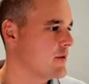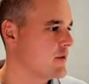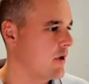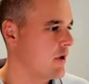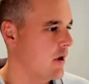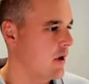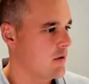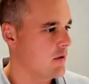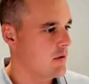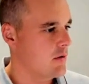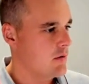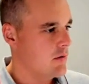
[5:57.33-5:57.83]

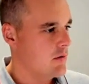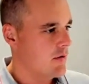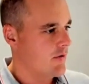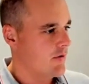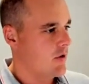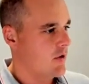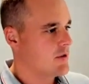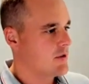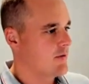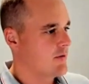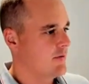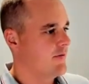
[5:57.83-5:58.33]
So I've
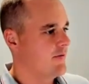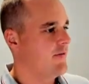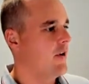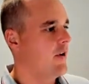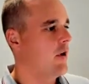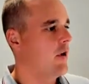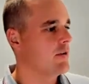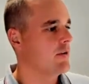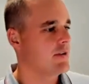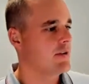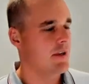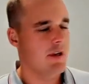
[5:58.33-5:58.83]
got some
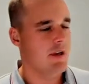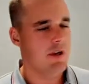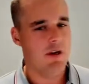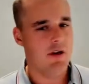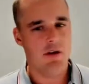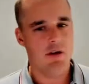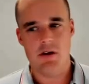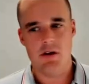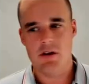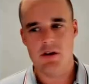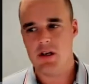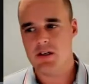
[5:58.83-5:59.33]
files
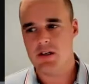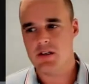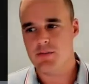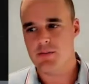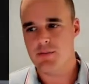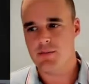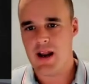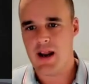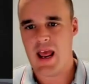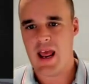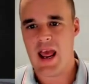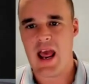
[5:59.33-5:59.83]
here. It doesn't
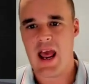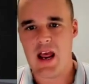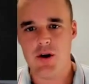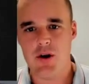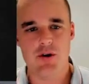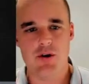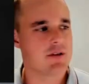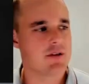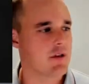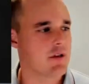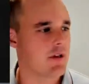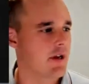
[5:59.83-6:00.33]
matter how
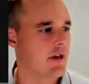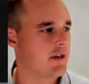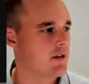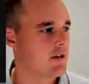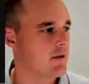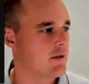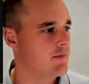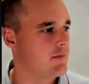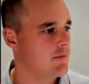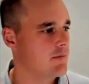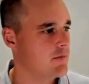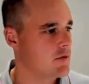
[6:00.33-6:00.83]
you select
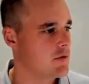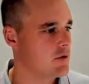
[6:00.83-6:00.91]
them.